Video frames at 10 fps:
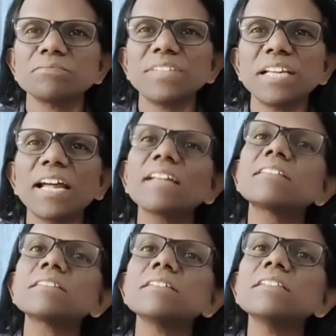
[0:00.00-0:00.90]
there
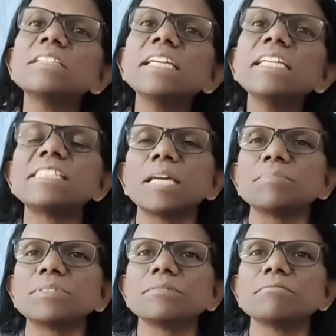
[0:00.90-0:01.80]
are 3
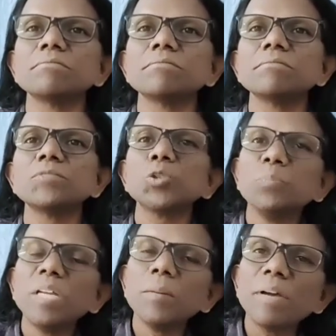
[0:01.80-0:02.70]
steps. To
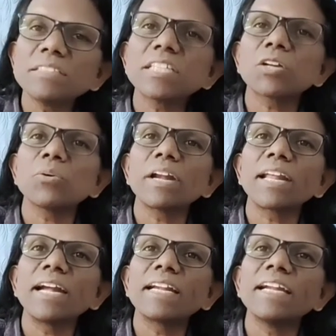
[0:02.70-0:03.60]
minimize the
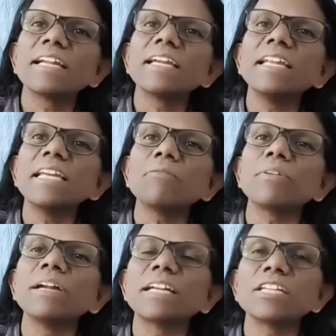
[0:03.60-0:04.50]
chloride content in
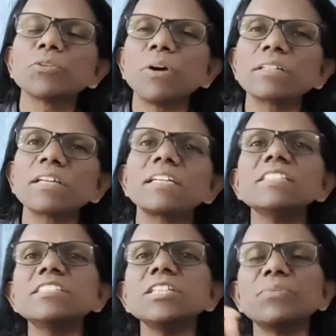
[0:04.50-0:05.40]
effluent treated water
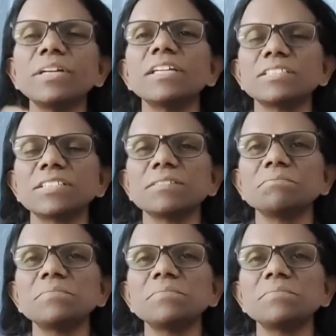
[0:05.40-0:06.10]
in seafood industry,